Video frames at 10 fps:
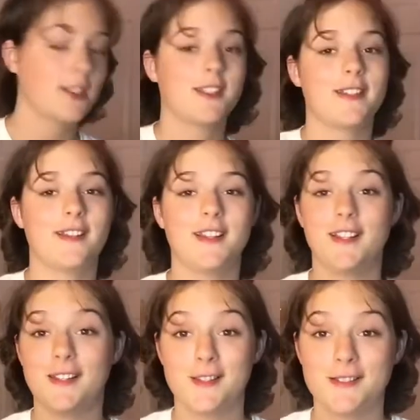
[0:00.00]
can tell, I
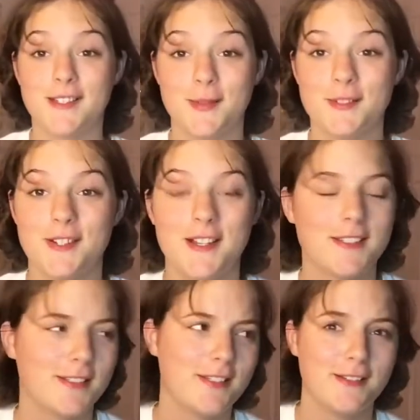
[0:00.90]
like those type of trainers.
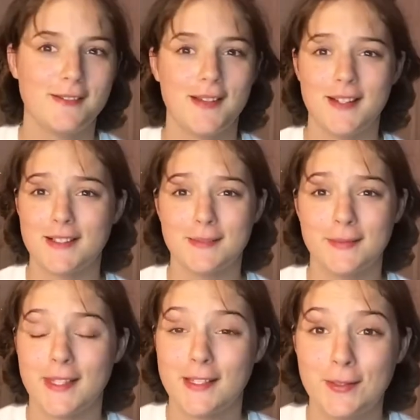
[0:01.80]
I don't know actually what
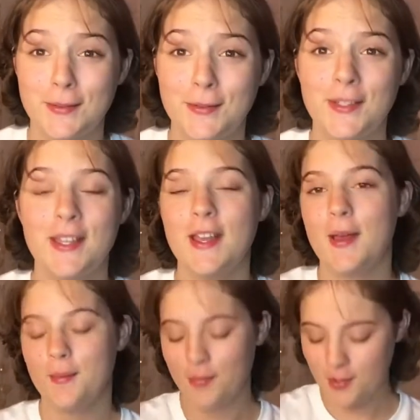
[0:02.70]
they're called,
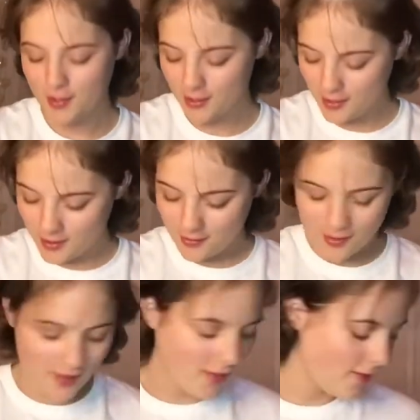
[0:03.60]
but you know,
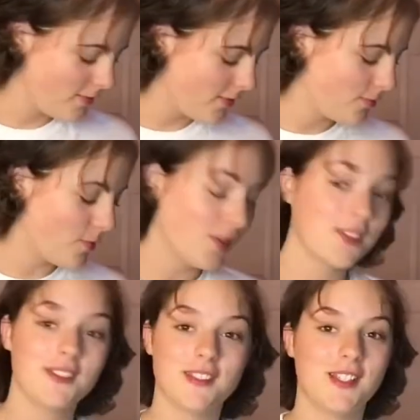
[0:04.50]
those
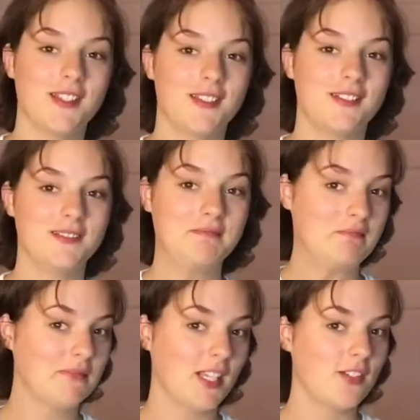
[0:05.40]
ones
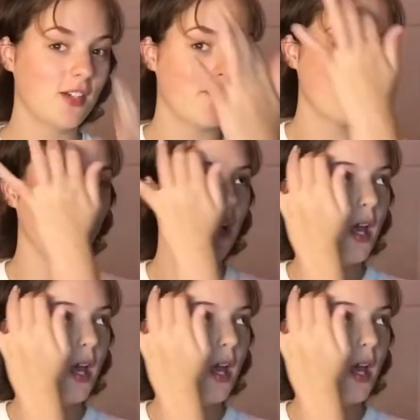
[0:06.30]
in general.